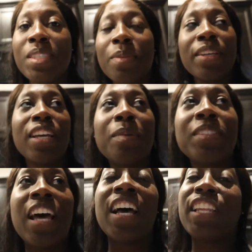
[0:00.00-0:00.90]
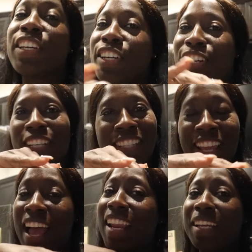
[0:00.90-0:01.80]
something comes out a little crisp,
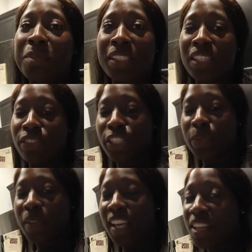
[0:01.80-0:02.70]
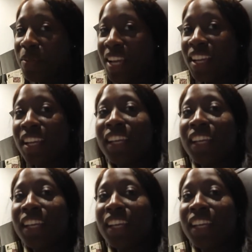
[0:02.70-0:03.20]
like I like my stuff crispy anyway.